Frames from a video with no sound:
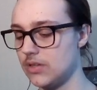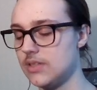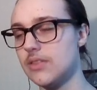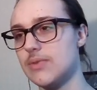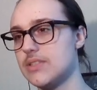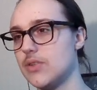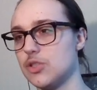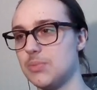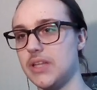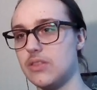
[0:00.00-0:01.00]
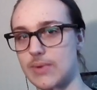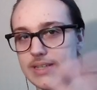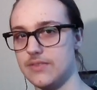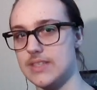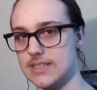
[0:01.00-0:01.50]
not the rest of culture, but like the
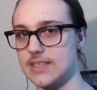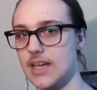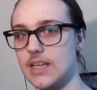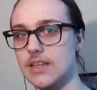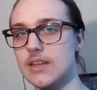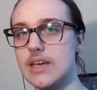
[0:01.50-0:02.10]
rest of the society.